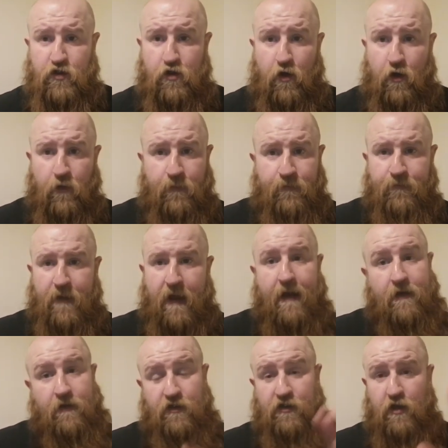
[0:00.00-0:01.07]
a screw, right?
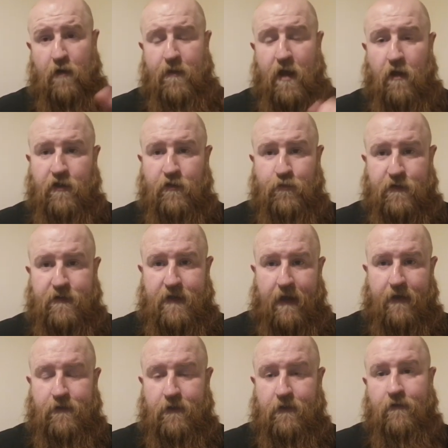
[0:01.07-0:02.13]
Because he's going to be on his
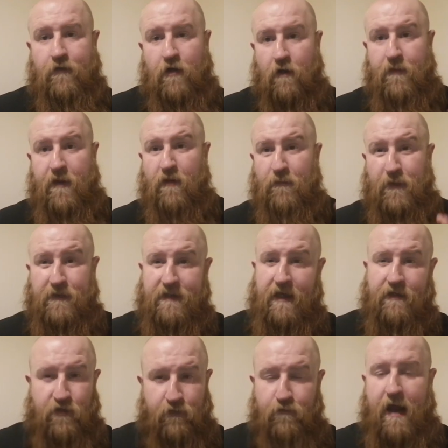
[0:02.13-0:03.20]
protection, going to be on
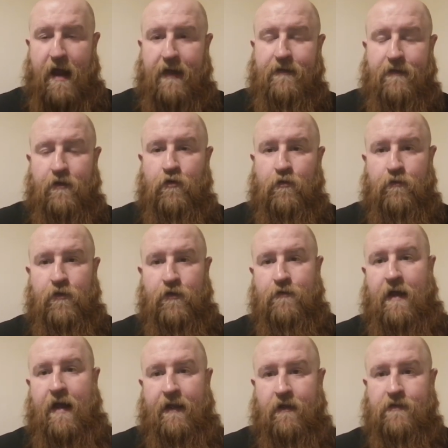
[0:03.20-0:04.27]
protection, riding the numbers,
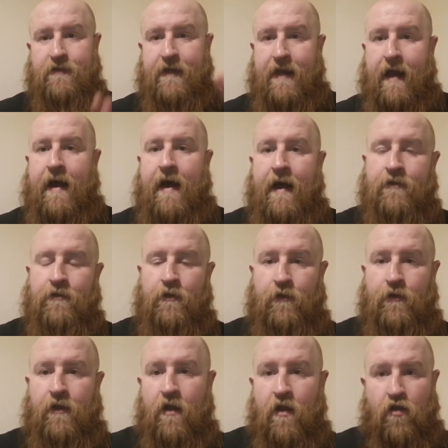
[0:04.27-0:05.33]
right? Because he can't
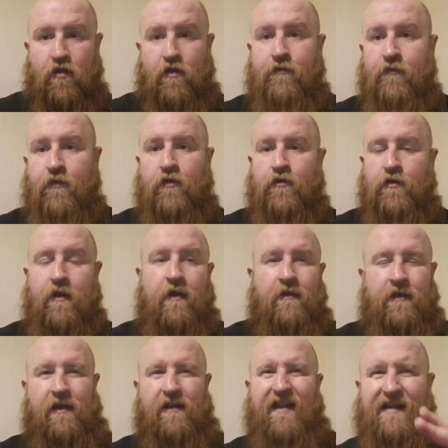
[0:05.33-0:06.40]
handle the vulnerable.
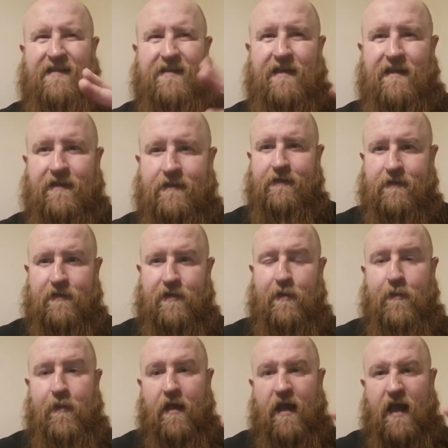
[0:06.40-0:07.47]
They're classed
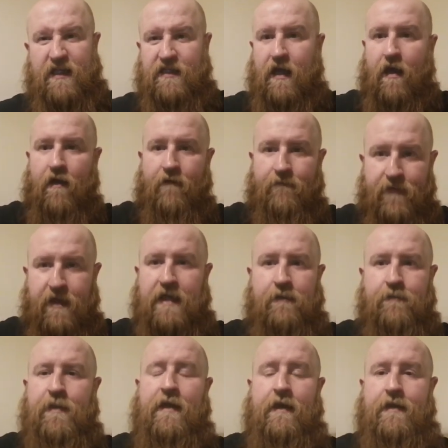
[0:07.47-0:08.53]
system as
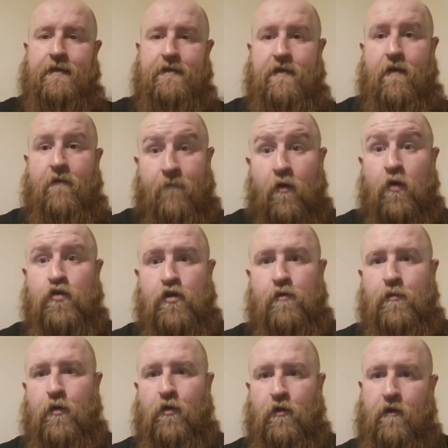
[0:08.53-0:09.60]
VPs,
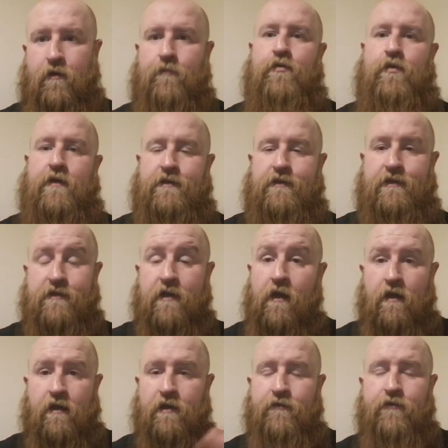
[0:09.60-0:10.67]
vulnerable prisoners.
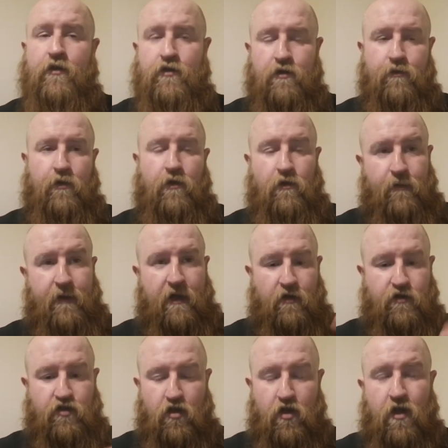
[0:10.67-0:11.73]
They're vulnerable
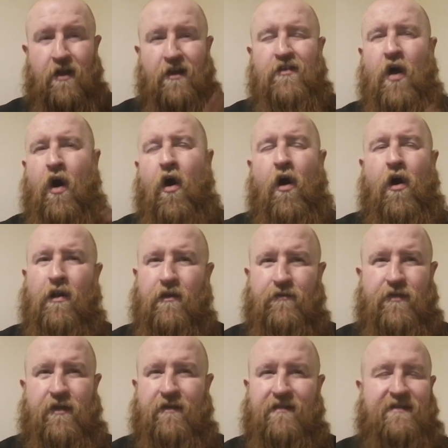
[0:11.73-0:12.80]
because not all
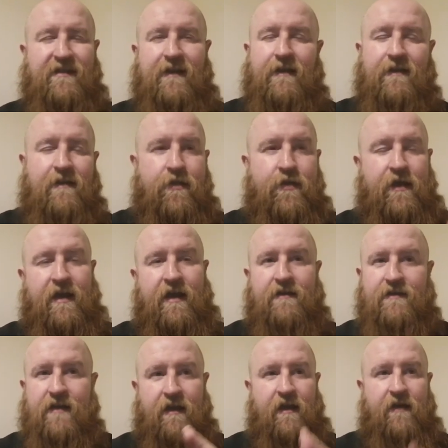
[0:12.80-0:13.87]
of the... See, the thing
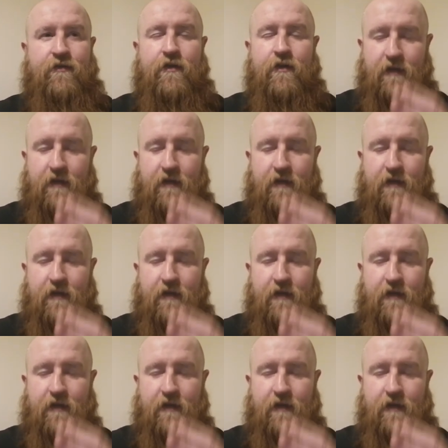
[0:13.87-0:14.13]
is, a